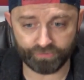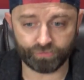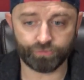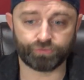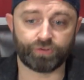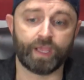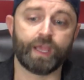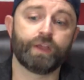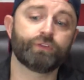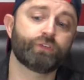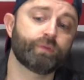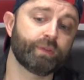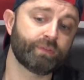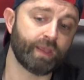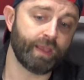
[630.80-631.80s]

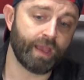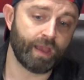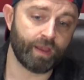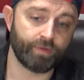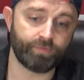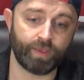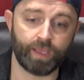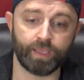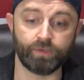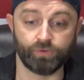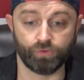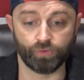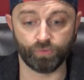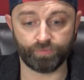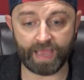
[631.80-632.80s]
says that they have a
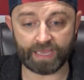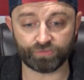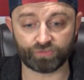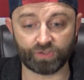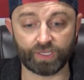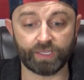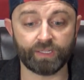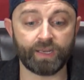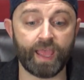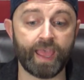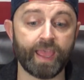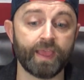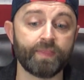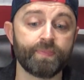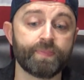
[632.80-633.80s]
new vaccine
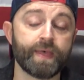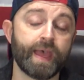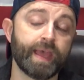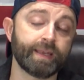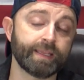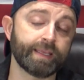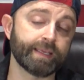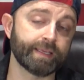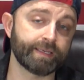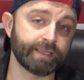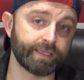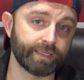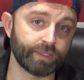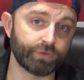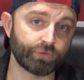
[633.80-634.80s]
and that it
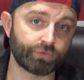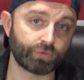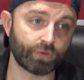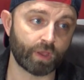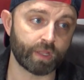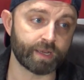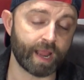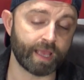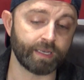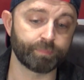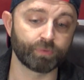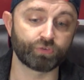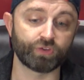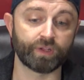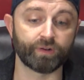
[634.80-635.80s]
is
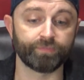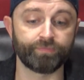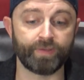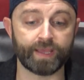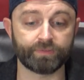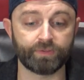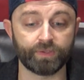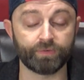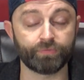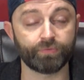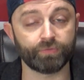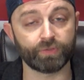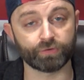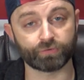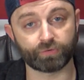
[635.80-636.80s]
90%
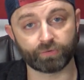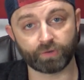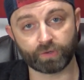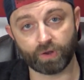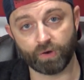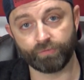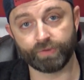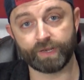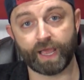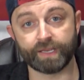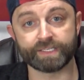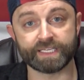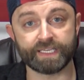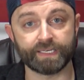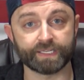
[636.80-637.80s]
effective. This
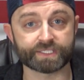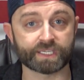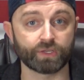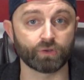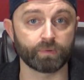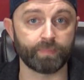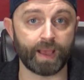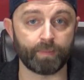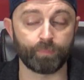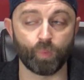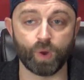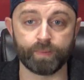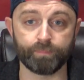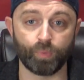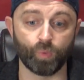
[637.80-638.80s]
COVID-19, it's killed about
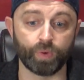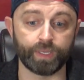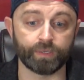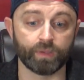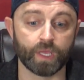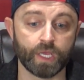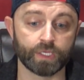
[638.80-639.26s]
more than